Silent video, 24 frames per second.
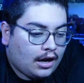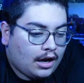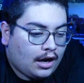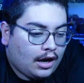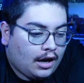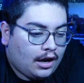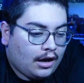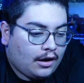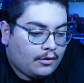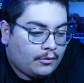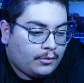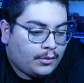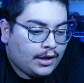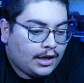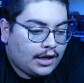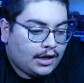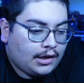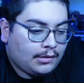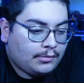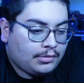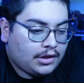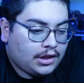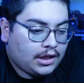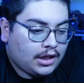Uh, we
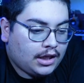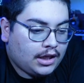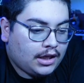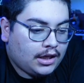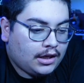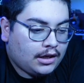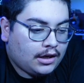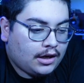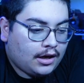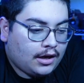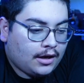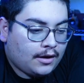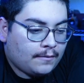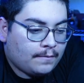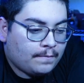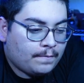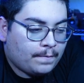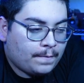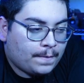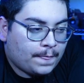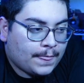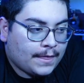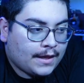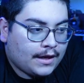end up seeing,
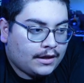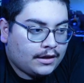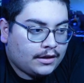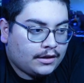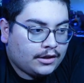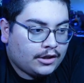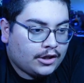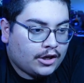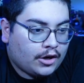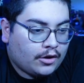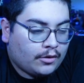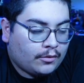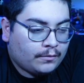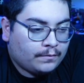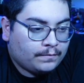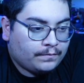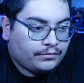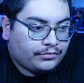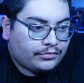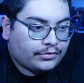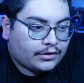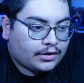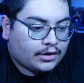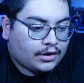um, you know,
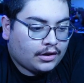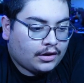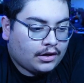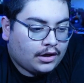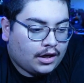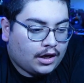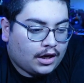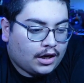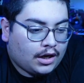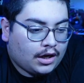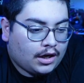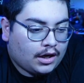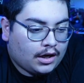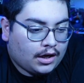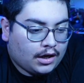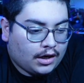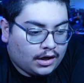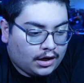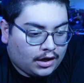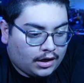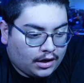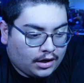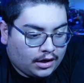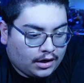
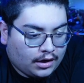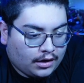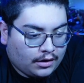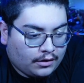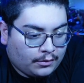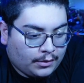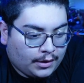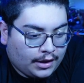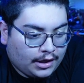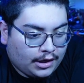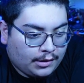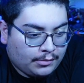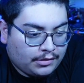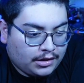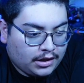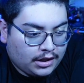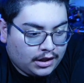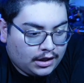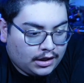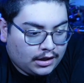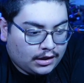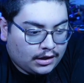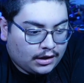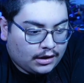Uh, we end up
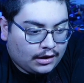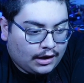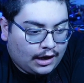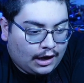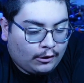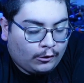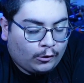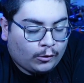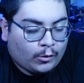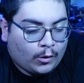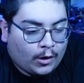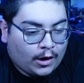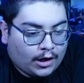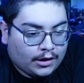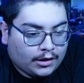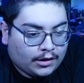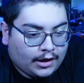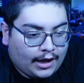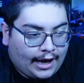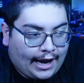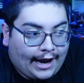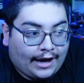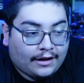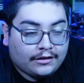seeing uh,
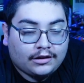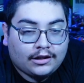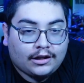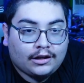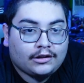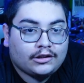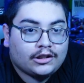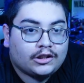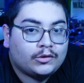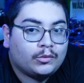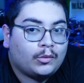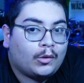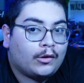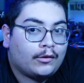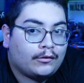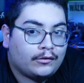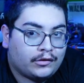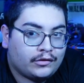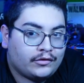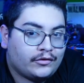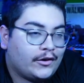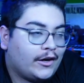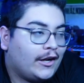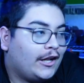Elrond asking the
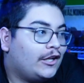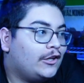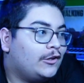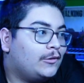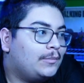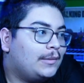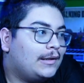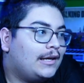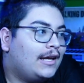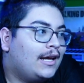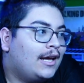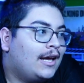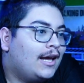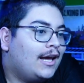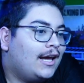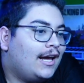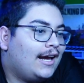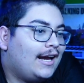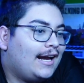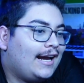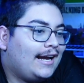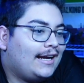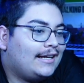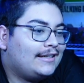dwarves for help,
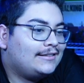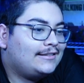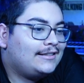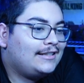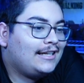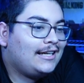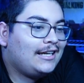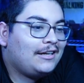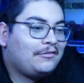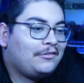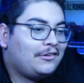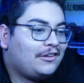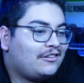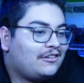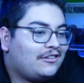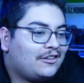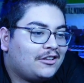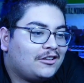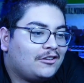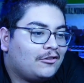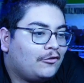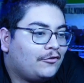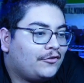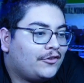and he was
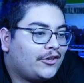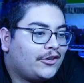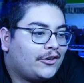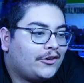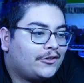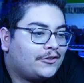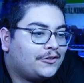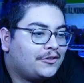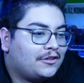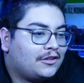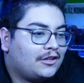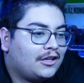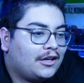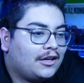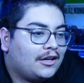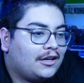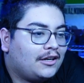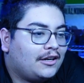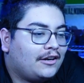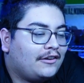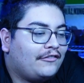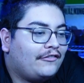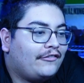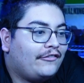just over here just
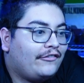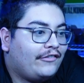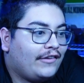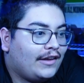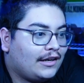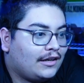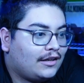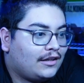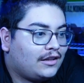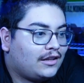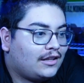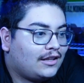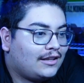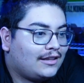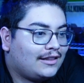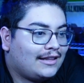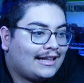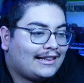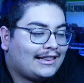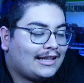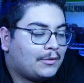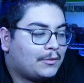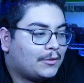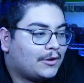convinced
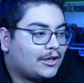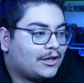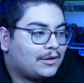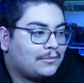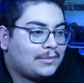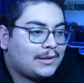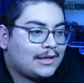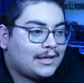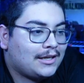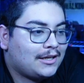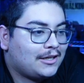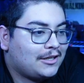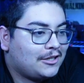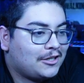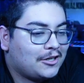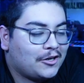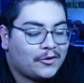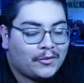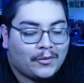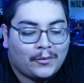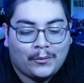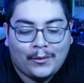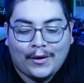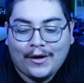that they were going to be, you
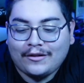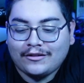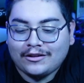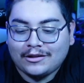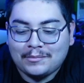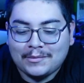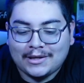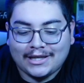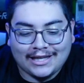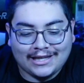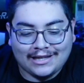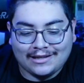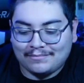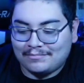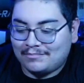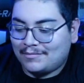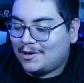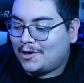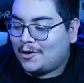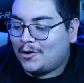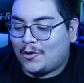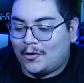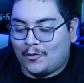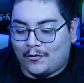know, welcoming
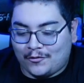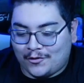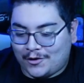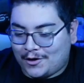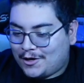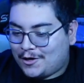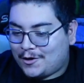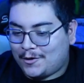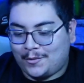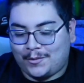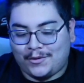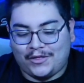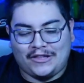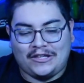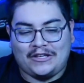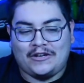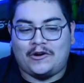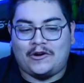him over here with,